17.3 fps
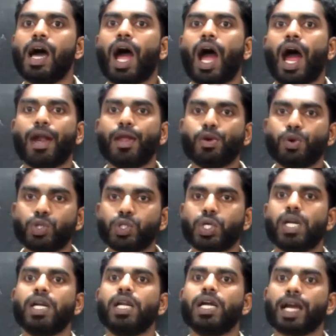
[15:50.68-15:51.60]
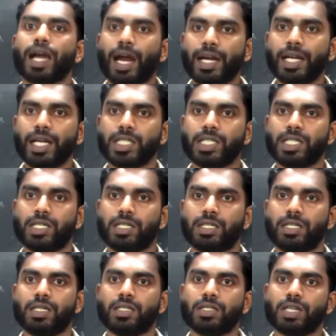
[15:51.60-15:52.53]
unusual
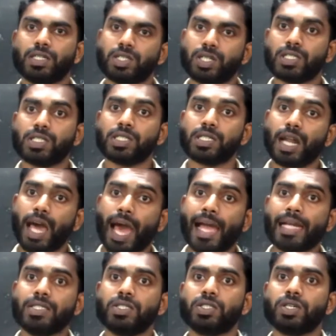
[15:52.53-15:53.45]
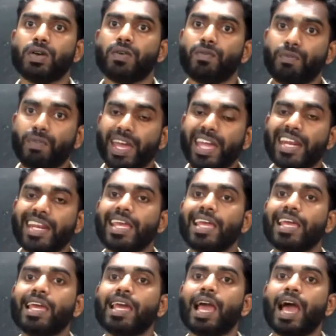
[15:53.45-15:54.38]
condition, such as diet
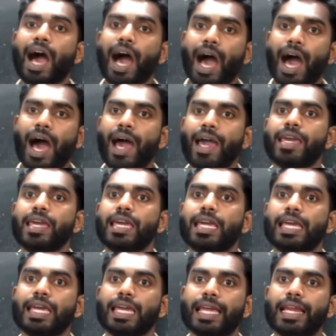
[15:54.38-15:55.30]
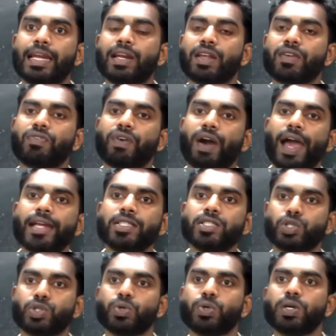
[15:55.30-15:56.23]
very high in
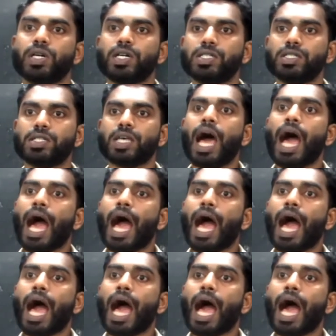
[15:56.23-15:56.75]
refined sugars,